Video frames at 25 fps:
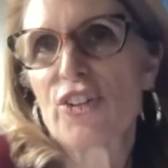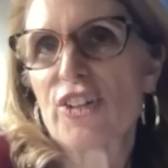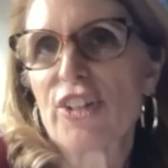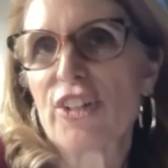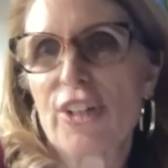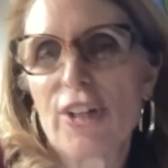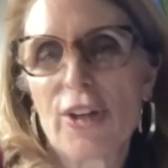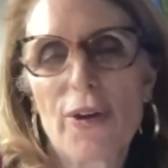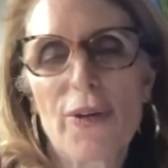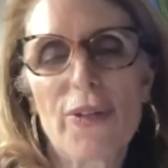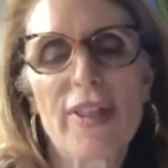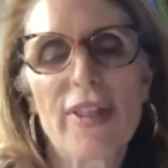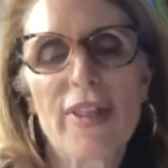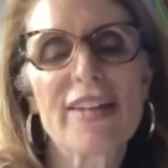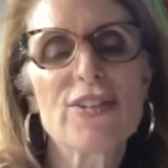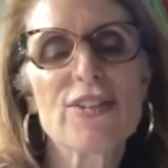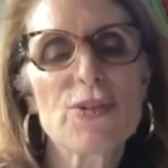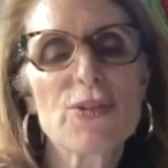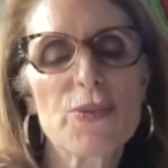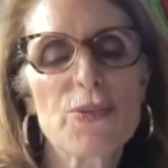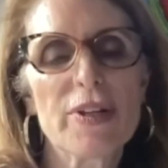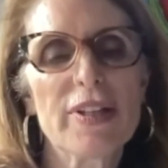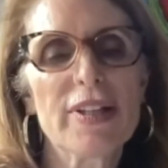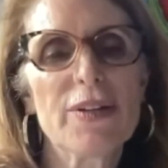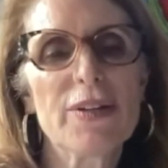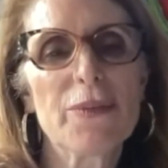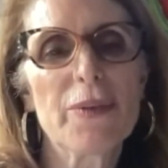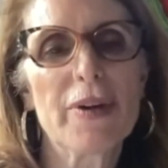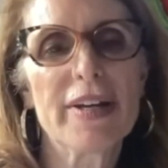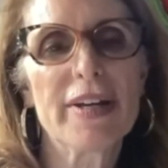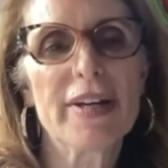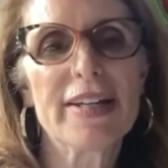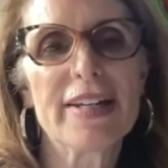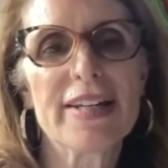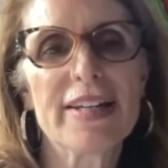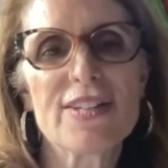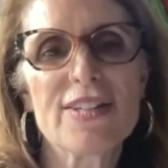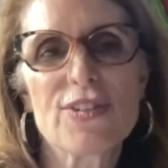You know, that's really what
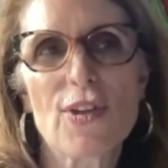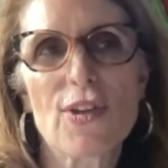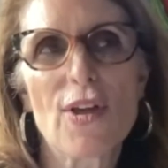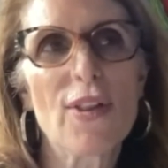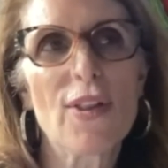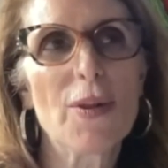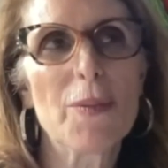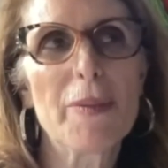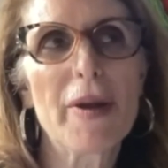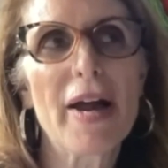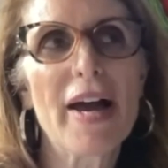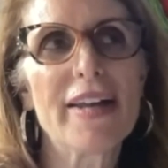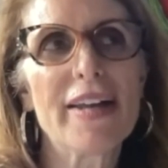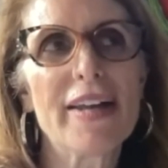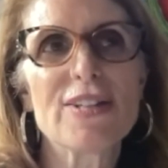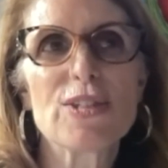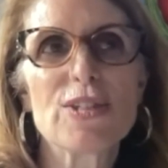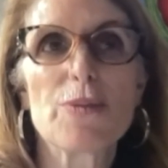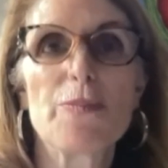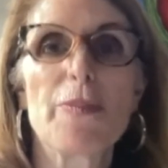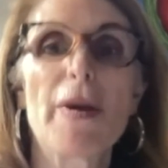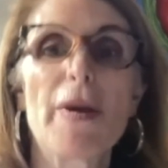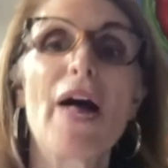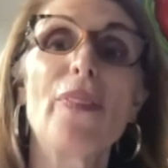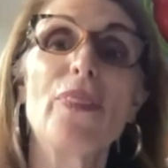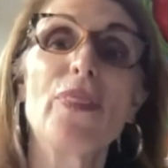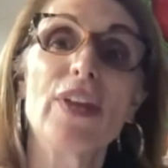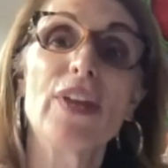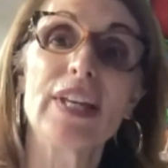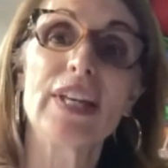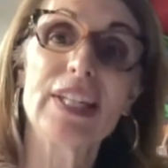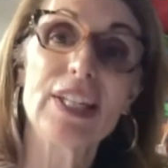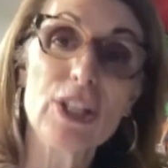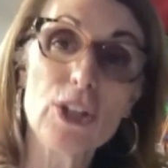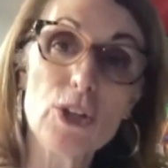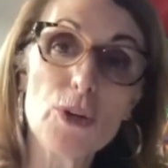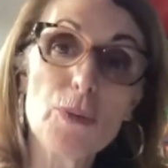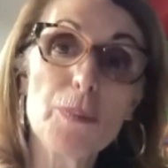it is all about. It's about the
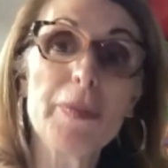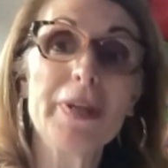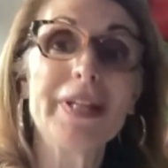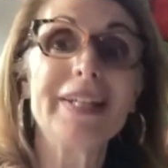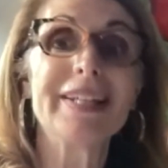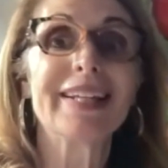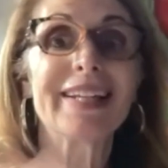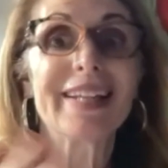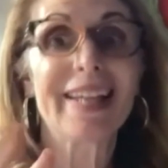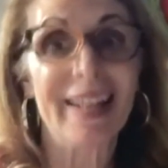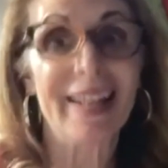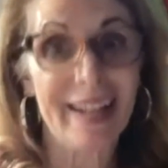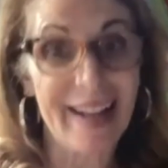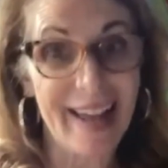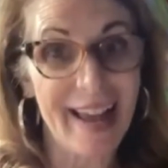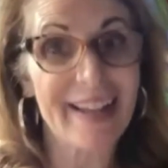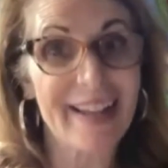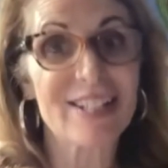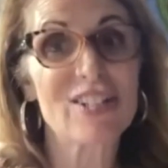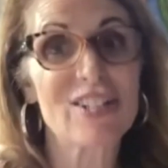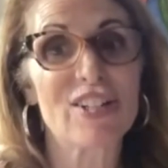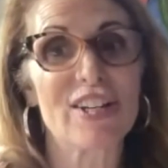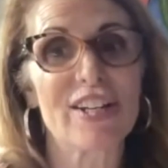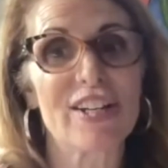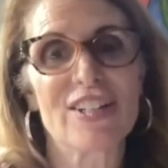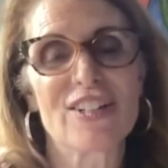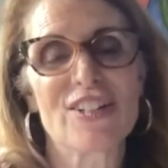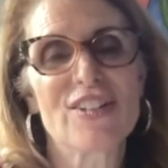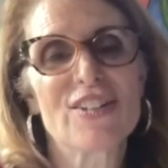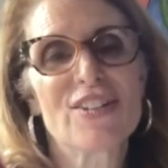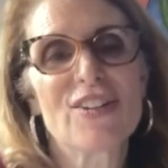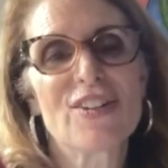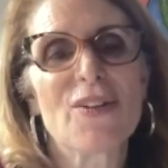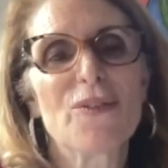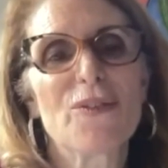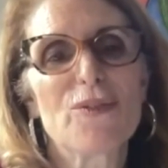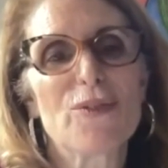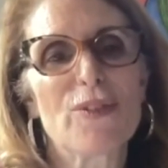human connection.
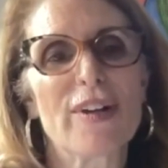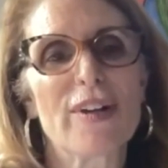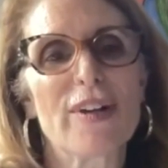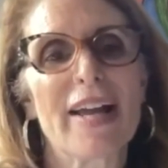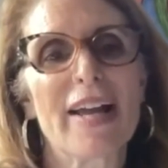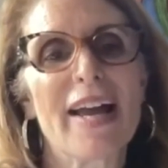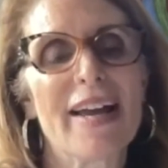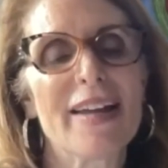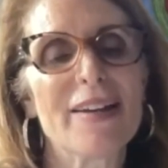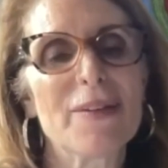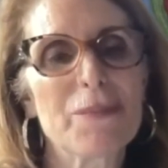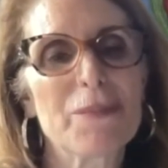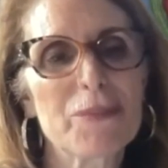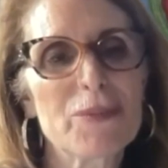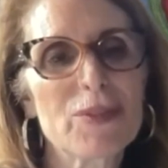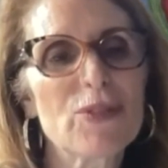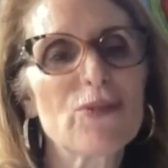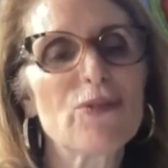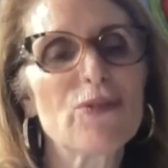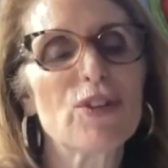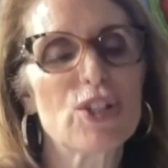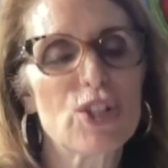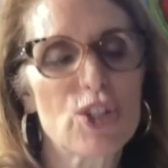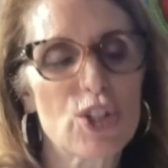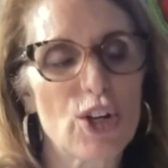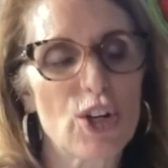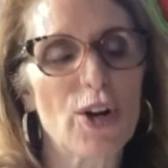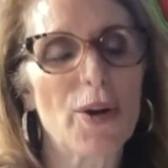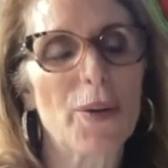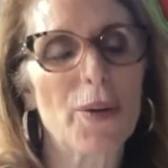Don't forget. For sure.